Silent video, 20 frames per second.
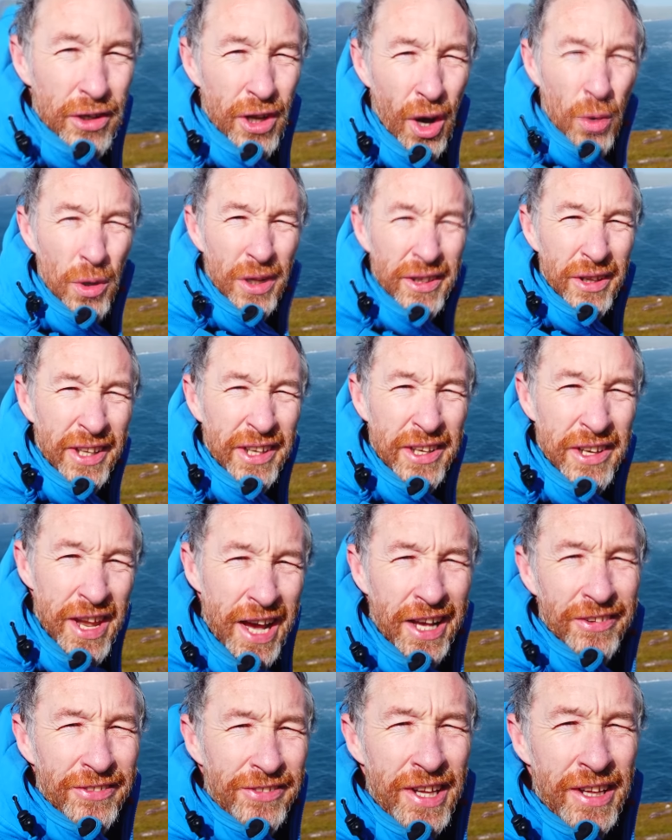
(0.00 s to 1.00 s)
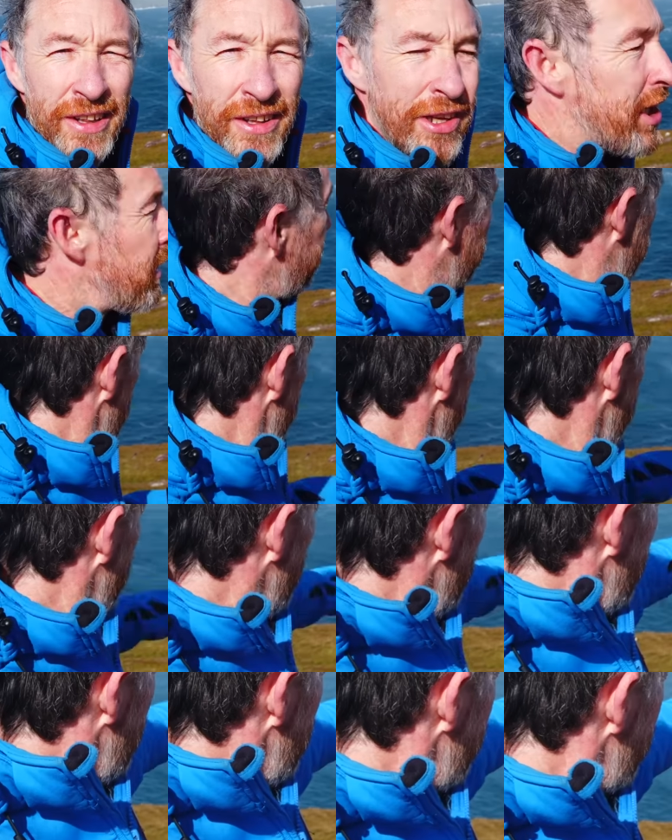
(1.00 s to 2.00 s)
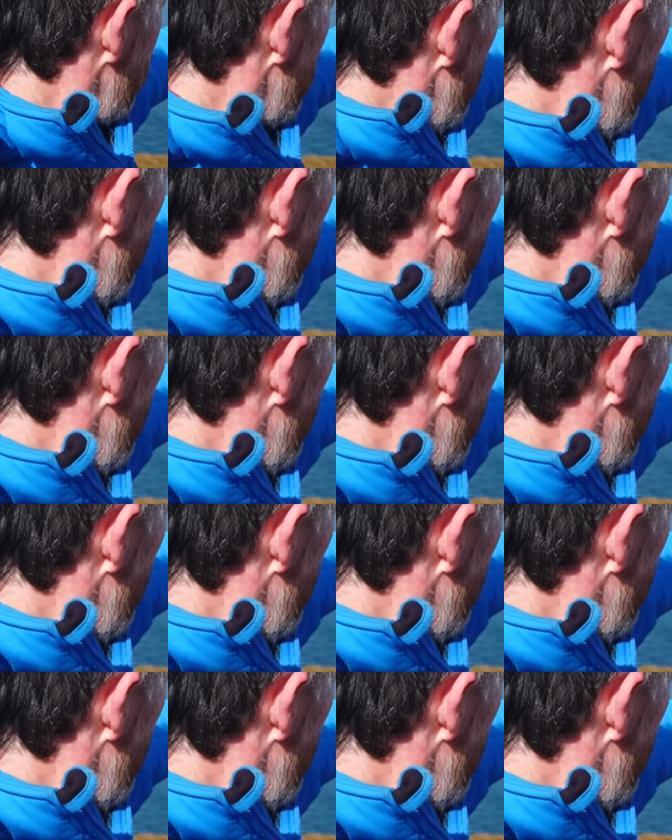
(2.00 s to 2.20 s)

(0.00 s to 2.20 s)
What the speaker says: Now Now, the next thing that I've done is